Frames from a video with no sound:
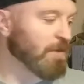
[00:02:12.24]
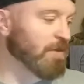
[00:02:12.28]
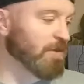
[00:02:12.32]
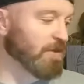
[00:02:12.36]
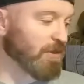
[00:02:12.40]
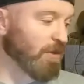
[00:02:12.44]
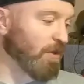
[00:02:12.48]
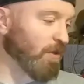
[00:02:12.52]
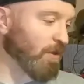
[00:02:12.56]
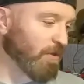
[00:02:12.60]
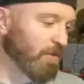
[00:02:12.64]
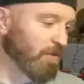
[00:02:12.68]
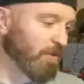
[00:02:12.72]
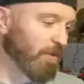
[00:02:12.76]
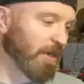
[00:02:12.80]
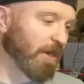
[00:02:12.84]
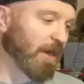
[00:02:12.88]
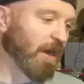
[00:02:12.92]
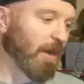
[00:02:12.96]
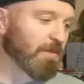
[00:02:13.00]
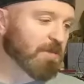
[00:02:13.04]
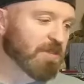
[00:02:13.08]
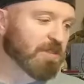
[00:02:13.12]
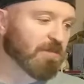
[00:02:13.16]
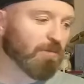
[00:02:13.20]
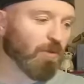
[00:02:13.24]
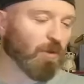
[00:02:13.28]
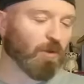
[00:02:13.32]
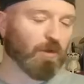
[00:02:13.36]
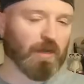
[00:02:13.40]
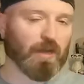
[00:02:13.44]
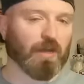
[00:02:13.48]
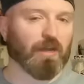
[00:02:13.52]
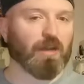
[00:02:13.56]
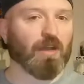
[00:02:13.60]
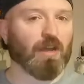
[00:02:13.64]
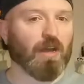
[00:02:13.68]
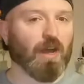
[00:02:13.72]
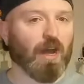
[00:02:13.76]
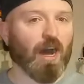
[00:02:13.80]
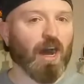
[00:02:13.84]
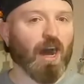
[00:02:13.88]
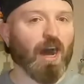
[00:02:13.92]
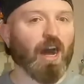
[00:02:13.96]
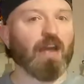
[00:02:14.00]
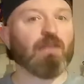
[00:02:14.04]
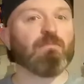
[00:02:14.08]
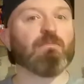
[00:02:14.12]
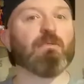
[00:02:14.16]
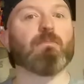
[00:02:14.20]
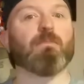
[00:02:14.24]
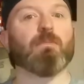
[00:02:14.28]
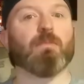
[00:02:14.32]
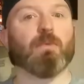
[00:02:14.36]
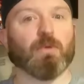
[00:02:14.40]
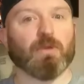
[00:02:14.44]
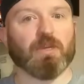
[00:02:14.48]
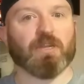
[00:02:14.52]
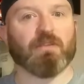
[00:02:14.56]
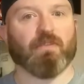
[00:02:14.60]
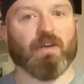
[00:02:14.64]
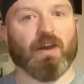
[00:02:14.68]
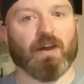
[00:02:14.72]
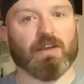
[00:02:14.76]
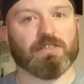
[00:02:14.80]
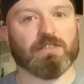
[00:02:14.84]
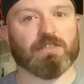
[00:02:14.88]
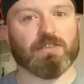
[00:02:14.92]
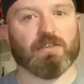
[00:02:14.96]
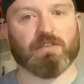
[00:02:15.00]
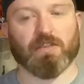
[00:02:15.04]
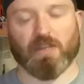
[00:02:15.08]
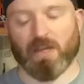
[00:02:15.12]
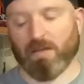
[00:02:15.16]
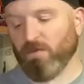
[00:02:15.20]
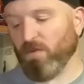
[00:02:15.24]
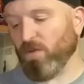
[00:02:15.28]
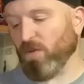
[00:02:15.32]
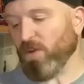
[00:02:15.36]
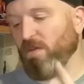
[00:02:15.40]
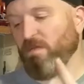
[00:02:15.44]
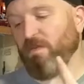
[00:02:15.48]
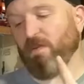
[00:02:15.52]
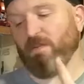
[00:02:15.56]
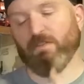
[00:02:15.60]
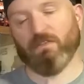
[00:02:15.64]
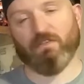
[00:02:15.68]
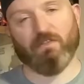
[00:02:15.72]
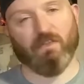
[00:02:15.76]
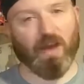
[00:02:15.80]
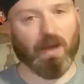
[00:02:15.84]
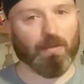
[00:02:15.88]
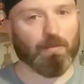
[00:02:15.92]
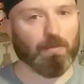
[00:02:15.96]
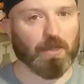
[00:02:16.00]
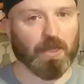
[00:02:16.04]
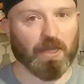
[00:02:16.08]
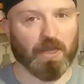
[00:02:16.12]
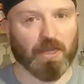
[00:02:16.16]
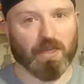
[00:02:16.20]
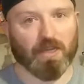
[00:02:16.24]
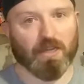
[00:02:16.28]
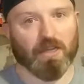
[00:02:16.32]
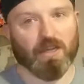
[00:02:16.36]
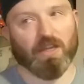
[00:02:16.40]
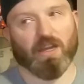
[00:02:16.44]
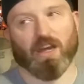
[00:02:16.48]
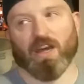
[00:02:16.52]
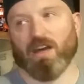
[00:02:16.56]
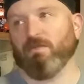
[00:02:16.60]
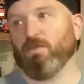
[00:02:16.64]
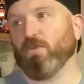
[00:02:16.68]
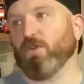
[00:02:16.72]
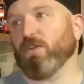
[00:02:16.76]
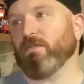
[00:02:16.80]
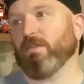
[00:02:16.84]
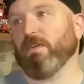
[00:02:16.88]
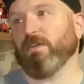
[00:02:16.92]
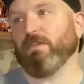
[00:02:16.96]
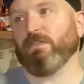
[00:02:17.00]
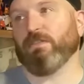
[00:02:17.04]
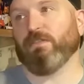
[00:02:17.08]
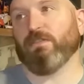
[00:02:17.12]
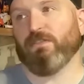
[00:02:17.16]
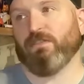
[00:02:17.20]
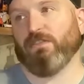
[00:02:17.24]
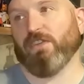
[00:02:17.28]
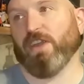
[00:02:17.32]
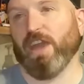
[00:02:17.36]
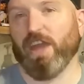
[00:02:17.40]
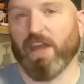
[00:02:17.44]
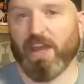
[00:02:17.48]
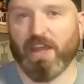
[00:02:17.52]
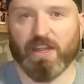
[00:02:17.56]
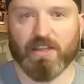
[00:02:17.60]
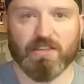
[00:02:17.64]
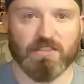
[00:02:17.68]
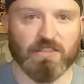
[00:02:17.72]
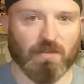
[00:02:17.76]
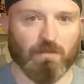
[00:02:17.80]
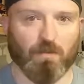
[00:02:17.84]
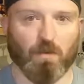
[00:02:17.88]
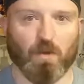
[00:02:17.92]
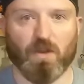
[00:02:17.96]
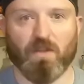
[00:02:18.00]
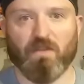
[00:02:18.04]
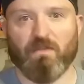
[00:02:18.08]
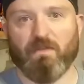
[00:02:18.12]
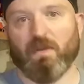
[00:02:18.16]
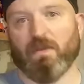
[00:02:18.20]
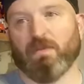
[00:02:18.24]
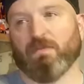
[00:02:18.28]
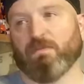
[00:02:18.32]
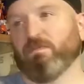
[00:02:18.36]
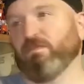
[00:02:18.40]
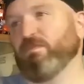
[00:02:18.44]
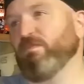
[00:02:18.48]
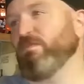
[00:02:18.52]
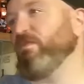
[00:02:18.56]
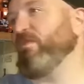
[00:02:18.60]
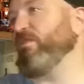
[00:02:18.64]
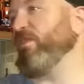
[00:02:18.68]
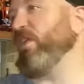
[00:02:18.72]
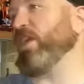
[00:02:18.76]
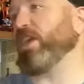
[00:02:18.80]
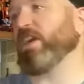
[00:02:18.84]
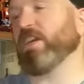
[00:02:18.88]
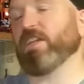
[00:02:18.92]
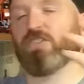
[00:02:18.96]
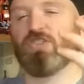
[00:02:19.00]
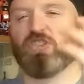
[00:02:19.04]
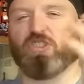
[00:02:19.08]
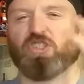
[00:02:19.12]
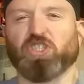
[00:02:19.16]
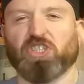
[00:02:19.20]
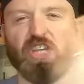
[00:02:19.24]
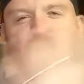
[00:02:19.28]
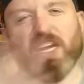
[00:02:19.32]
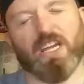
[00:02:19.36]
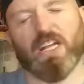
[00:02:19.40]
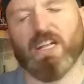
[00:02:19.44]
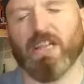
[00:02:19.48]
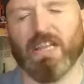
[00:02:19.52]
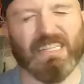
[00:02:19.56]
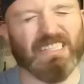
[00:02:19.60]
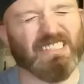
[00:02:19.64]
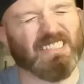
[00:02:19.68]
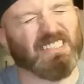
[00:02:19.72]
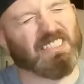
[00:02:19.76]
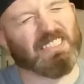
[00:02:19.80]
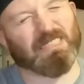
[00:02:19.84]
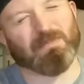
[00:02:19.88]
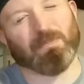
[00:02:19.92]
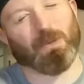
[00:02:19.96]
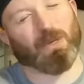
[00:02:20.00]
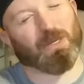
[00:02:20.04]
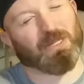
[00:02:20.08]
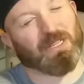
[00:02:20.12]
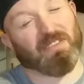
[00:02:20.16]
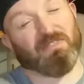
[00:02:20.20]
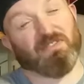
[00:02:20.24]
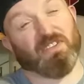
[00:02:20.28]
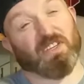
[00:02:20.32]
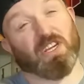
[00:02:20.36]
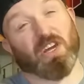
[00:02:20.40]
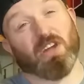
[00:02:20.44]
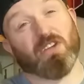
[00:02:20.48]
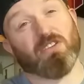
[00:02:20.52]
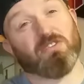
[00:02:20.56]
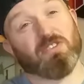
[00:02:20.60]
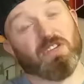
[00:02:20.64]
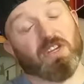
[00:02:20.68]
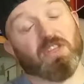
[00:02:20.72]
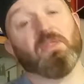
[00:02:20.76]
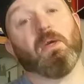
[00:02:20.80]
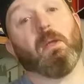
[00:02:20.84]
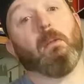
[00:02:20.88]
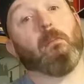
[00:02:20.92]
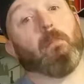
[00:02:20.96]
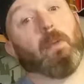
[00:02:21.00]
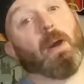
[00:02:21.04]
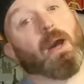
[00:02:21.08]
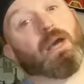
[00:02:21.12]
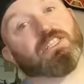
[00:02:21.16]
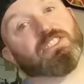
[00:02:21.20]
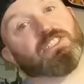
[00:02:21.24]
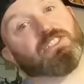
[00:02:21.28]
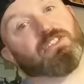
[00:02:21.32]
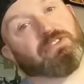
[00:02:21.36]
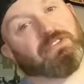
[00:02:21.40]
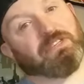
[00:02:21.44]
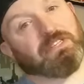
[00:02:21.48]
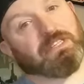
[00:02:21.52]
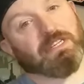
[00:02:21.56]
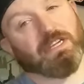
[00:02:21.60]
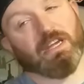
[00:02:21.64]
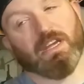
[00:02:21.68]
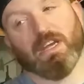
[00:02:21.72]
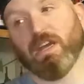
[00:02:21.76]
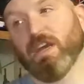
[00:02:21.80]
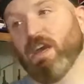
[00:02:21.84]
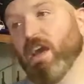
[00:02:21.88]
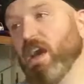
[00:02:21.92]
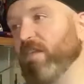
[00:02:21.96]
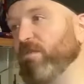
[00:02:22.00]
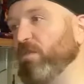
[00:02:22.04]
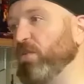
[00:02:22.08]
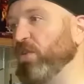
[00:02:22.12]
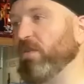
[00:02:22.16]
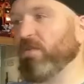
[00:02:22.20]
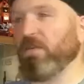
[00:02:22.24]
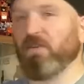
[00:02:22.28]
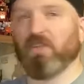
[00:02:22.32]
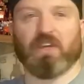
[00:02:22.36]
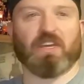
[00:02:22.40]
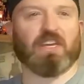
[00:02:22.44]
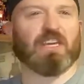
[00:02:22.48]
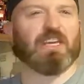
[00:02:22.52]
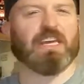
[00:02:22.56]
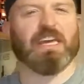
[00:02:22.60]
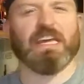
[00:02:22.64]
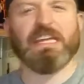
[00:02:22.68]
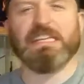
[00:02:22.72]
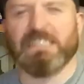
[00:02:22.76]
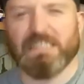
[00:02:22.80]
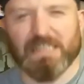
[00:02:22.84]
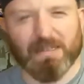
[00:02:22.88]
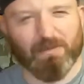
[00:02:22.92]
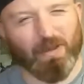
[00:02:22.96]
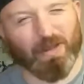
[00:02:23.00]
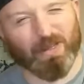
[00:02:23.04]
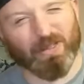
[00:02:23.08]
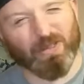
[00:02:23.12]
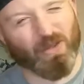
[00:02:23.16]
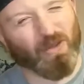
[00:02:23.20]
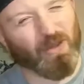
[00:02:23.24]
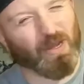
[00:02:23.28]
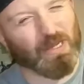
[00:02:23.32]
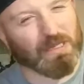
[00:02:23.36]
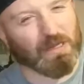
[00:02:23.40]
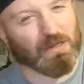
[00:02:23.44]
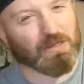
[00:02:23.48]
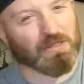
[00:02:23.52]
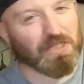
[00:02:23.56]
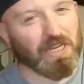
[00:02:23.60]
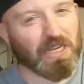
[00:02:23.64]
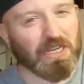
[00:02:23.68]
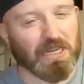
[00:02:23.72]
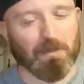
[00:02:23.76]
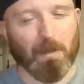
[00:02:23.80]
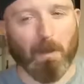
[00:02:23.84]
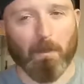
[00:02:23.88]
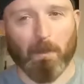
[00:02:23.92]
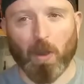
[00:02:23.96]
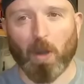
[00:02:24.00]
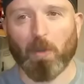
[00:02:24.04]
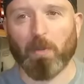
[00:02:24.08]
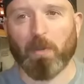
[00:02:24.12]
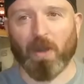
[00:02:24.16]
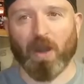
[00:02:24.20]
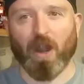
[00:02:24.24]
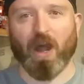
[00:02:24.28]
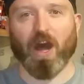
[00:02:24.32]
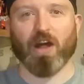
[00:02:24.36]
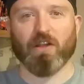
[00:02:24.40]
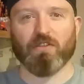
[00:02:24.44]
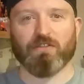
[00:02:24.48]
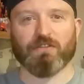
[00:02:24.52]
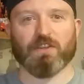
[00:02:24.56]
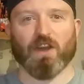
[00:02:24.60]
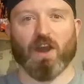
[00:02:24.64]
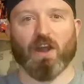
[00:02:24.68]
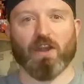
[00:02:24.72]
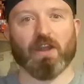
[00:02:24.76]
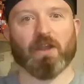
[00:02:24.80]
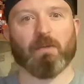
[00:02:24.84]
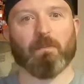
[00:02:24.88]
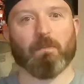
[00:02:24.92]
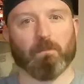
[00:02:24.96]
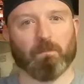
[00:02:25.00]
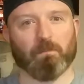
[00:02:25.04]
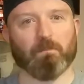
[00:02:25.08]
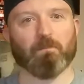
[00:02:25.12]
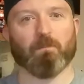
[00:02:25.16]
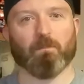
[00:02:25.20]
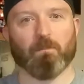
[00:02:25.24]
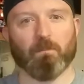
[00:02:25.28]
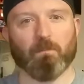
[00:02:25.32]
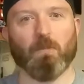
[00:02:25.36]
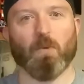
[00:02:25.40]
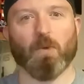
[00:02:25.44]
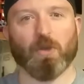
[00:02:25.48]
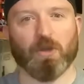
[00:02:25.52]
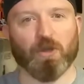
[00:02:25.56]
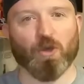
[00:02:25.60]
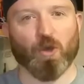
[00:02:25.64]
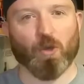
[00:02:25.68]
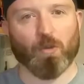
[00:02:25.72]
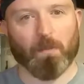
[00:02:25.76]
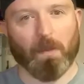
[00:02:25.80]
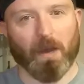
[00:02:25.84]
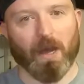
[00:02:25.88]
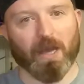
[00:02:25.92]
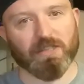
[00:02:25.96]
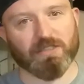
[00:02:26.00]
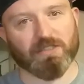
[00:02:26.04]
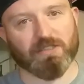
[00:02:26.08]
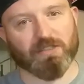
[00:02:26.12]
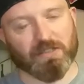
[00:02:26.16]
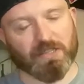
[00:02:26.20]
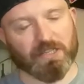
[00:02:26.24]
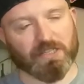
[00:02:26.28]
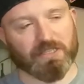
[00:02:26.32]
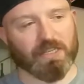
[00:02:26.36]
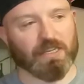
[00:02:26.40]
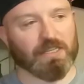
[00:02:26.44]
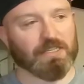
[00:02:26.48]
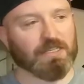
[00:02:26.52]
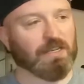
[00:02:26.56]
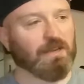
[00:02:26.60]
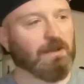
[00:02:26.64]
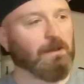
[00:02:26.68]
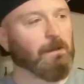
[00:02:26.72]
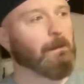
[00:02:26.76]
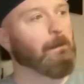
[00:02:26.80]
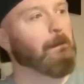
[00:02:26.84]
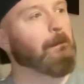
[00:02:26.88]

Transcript: So when it comes to moaning, I'm a moany bastard. I'm moaning about family, I'm moaning about friends, I'm moaning about fucking cyclists because I live in the country and they're bastards. I'm moaning about the kids that make noise outside. I'm a proper Alf Garnett moany old bastard these days.